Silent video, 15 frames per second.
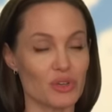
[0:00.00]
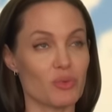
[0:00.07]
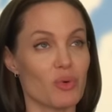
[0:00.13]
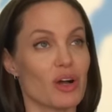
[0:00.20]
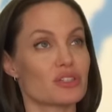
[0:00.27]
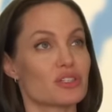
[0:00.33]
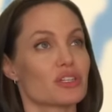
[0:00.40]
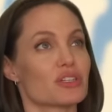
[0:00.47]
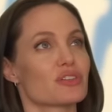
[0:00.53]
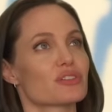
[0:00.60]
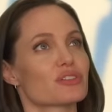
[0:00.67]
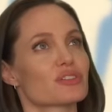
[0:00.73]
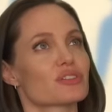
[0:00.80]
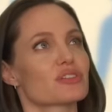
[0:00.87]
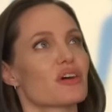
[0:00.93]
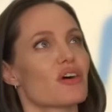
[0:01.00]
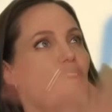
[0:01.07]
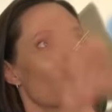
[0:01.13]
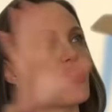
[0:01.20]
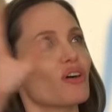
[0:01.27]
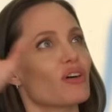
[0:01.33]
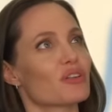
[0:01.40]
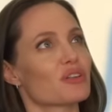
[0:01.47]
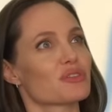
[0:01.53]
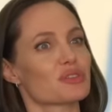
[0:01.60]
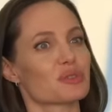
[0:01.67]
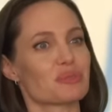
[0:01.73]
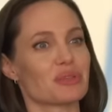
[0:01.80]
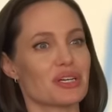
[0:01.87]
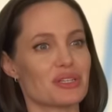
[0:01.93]
you watch it and you're just all over
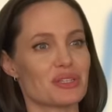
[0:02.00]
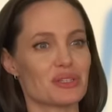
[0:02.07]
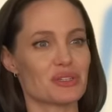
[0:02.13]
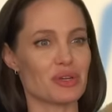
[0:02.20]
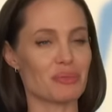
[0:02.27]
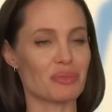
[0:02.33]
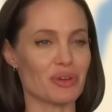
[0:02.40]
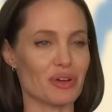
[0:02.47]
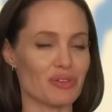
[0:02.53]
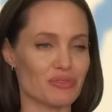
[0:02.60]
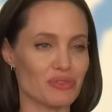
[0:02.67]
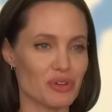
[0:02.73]
the place and jumping off